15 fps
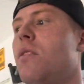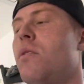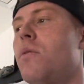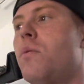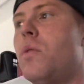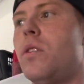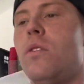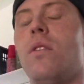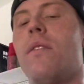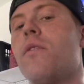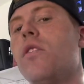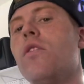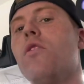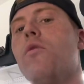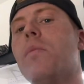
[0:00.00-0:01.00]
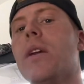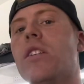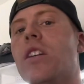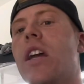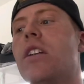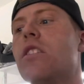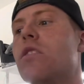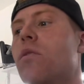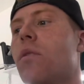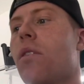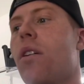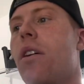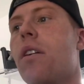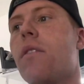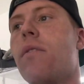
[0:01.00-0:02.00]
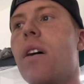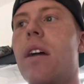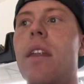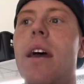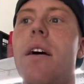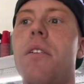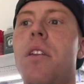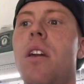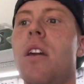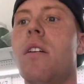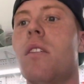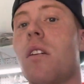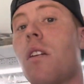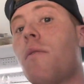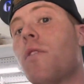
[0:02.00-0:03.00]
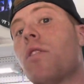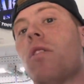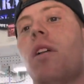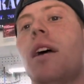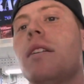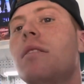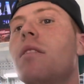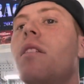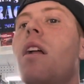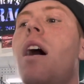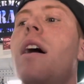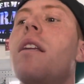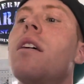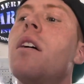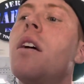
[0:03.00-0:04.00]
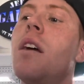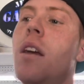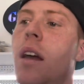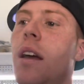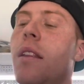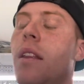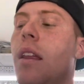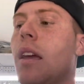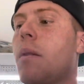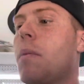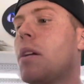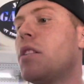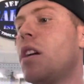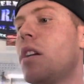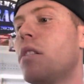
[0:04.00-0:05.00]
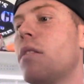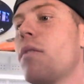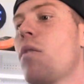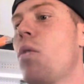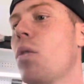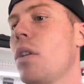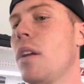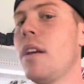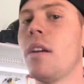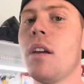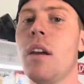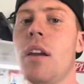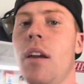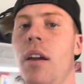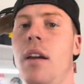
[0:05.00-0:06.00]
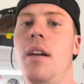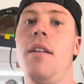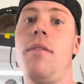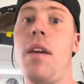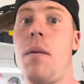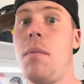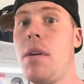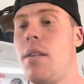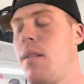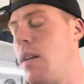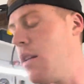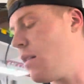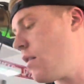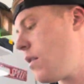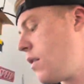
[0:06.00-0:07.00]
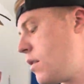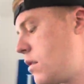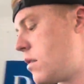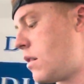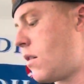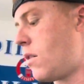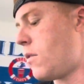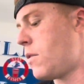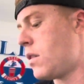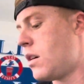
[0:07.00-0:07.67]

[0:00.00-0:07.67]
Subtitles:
whenever you do big changes to a car to find out the converter likes it or not, and then they can make changes accordingly, if that makes sense. So